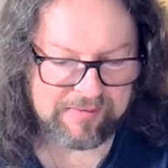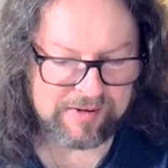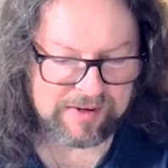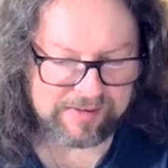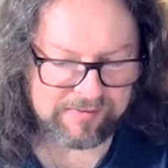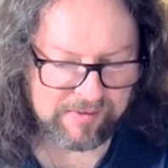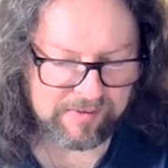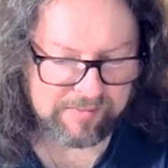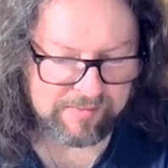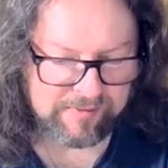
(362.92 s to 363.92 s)
everything
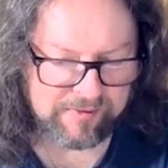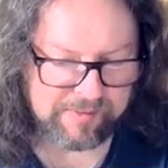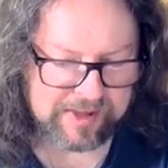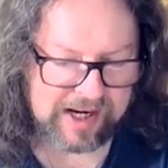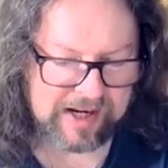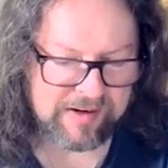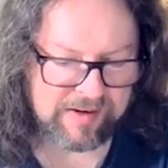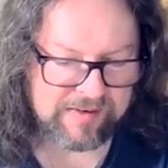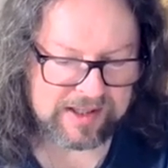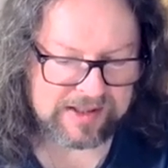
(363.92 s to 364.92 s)
from that,
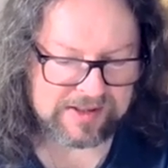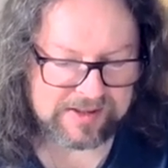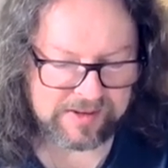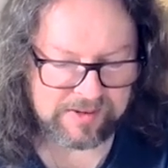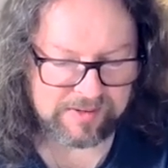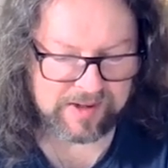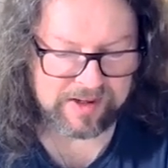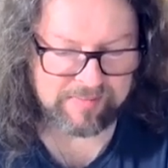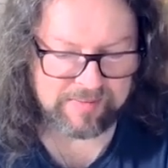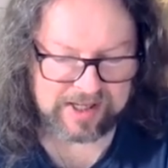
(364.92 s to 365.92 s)
I think,
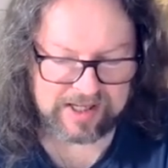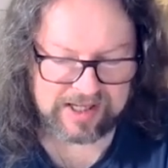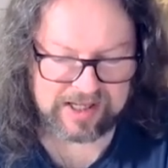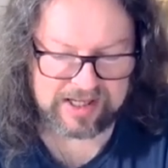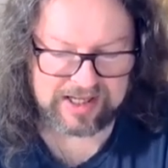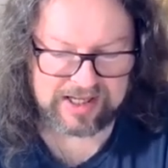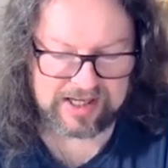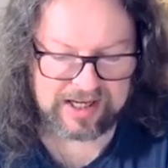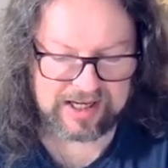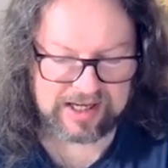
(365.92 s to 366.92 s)
to
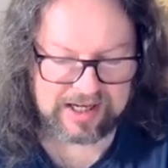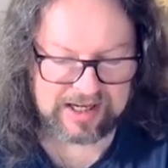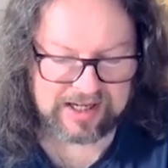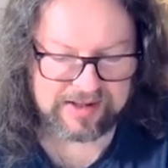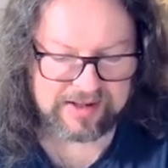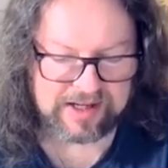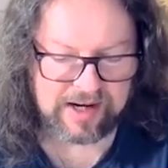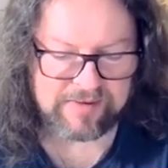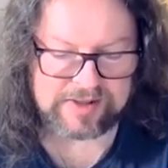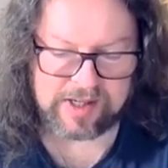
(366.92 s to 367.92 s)
the
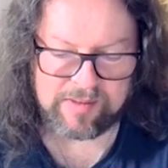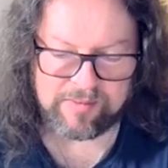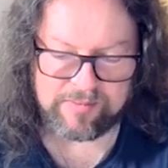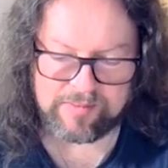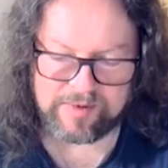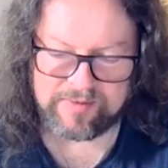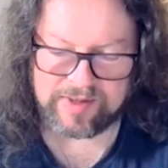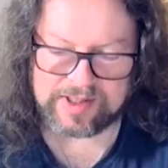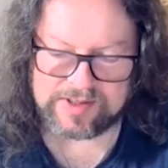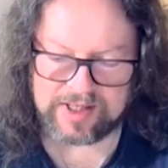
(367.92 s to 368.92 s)
covers album a
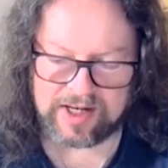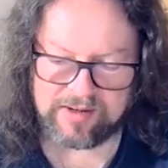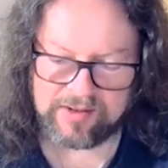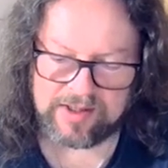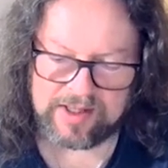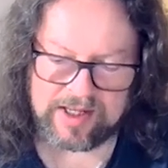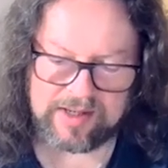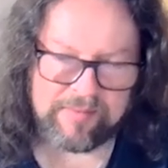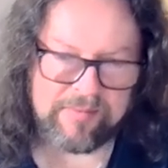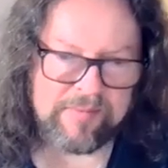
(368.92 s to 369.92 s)
few years ago.
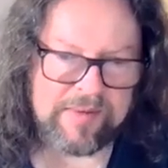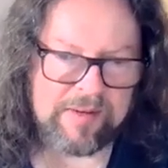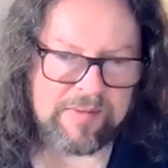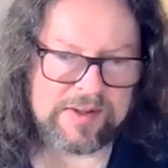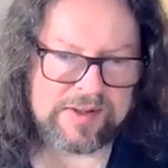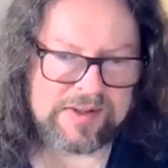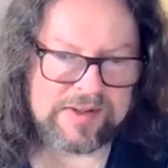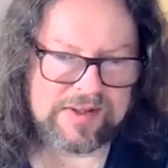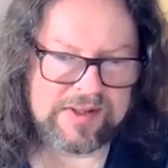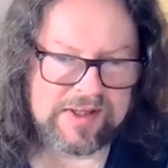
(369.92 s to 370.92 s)
That
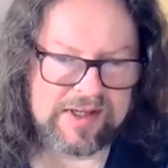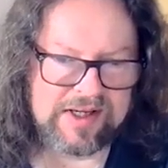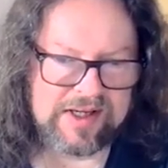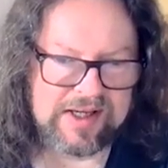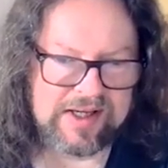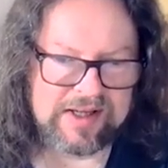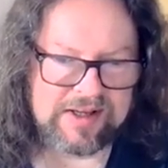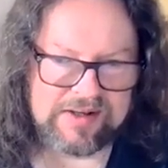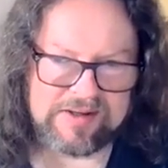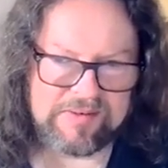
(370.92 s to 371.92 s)
was
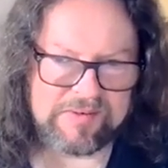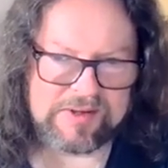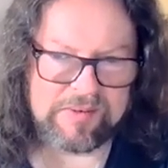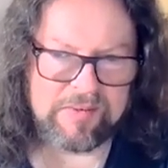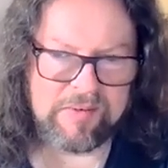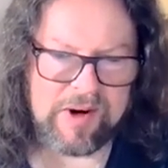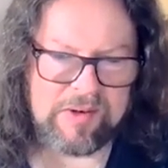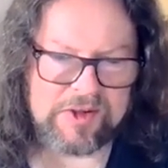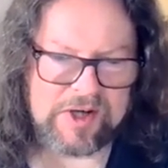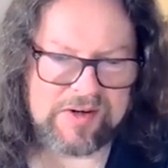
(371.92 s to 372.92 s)
there was some
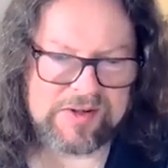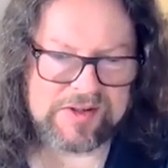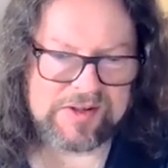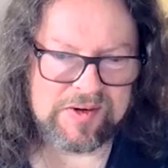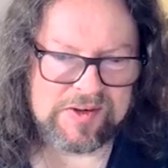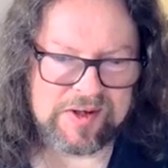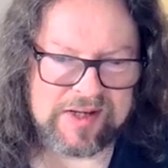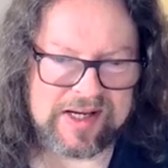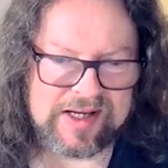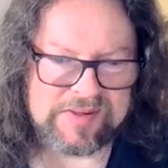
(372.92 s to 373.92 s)
well chosen songs
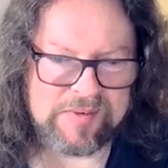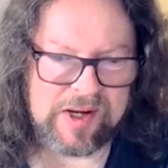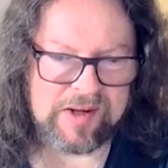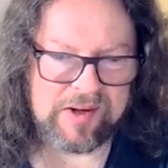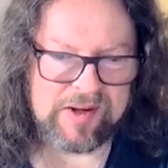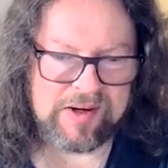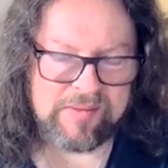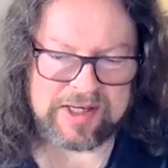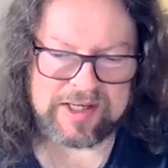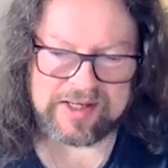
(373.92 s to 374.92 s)
on that as well. I
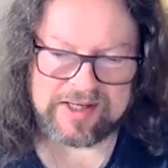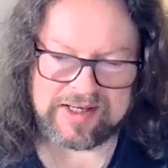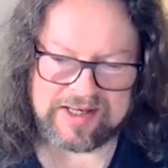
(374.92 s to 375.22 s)
mean,